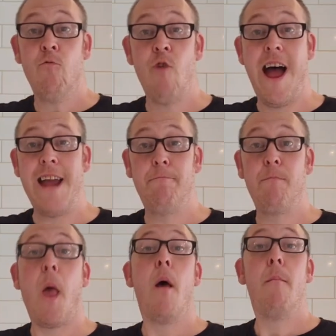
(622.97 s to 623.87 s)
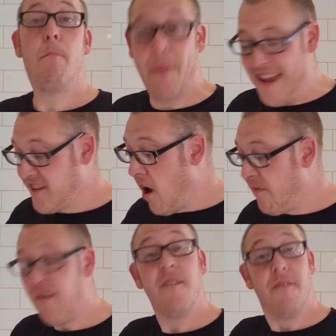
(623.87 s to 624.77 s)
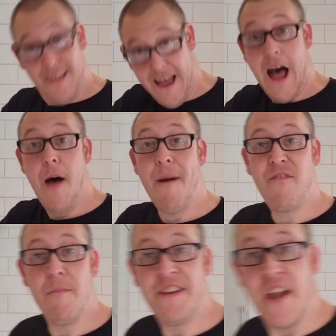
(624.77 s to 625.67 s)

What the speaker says: Right, piss off. I'm having my